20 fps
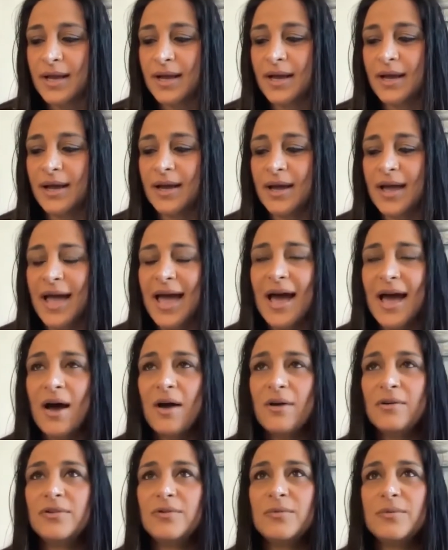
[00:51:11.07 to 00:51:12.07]

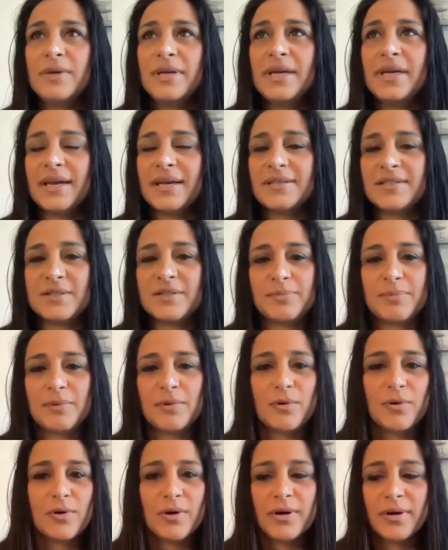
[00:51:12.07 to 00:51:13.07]
how do we
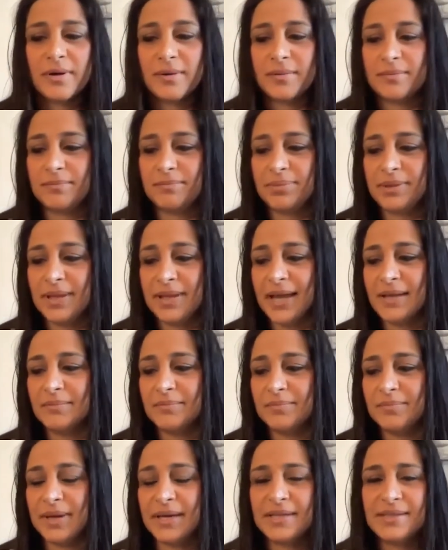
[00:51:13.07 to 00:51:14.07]
explore
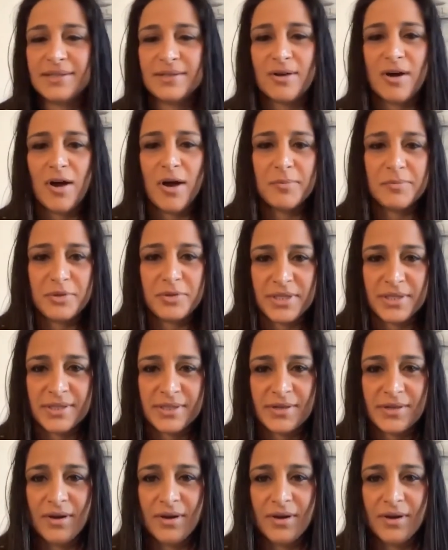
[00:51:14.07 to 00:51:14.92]
plant-based options?